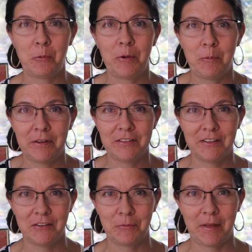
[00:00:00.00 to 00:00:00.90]
we want to
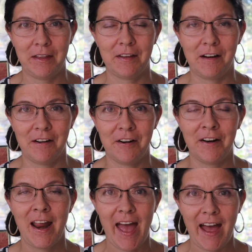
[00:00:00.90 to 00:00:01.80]
display the
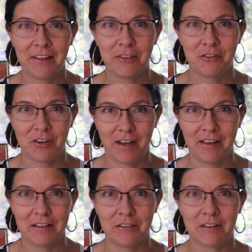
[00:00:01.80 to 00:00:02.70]
art at the
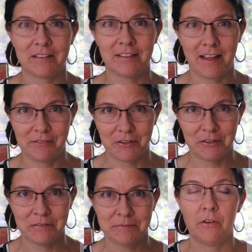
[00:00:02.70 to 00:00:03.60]
child's
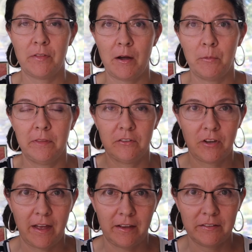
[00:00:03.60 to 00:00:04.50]
level so that when the
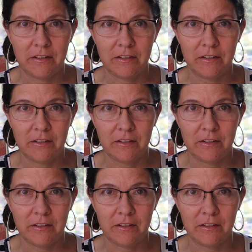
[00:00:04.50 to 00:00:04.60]
child